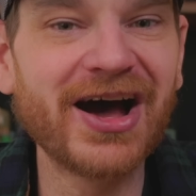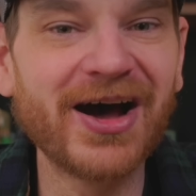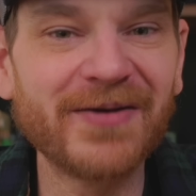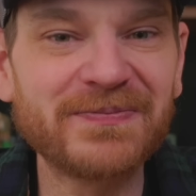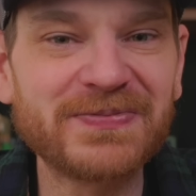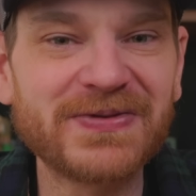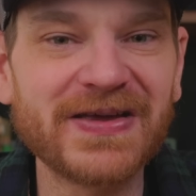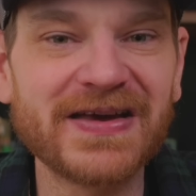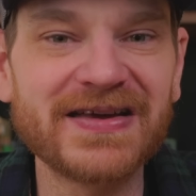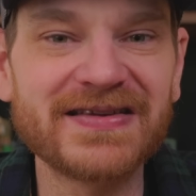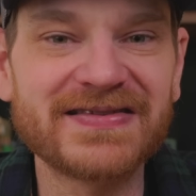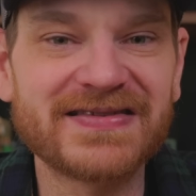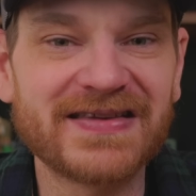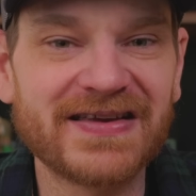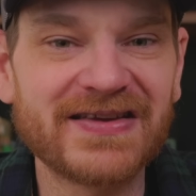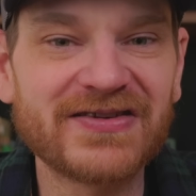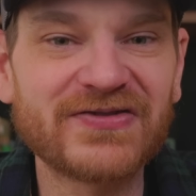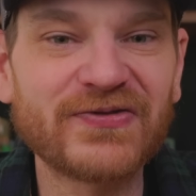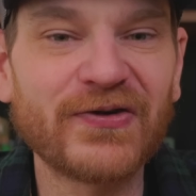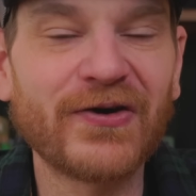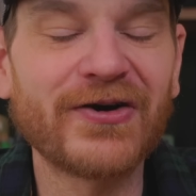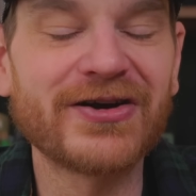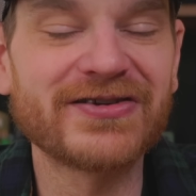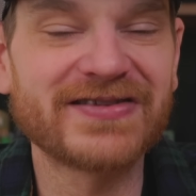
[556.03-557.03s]
updates
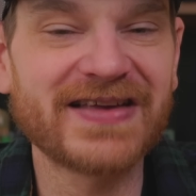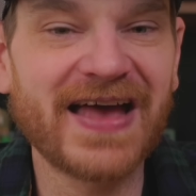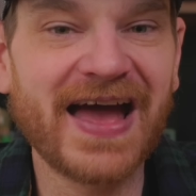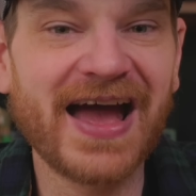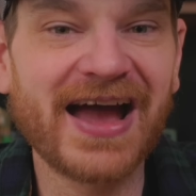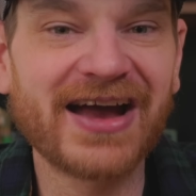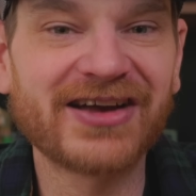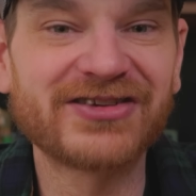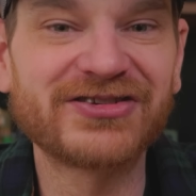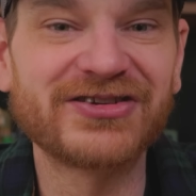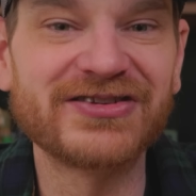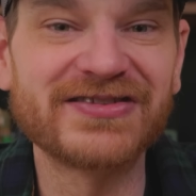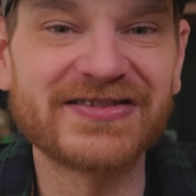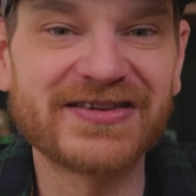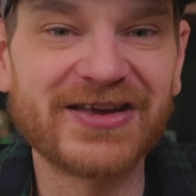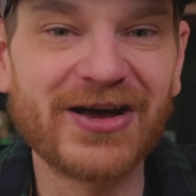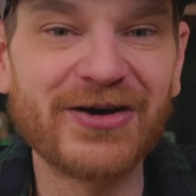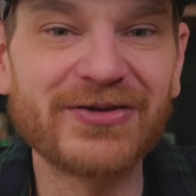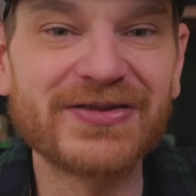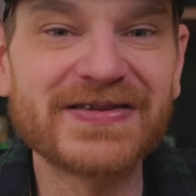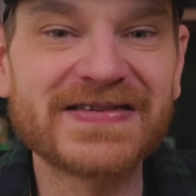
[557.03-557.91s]
as far as actions go.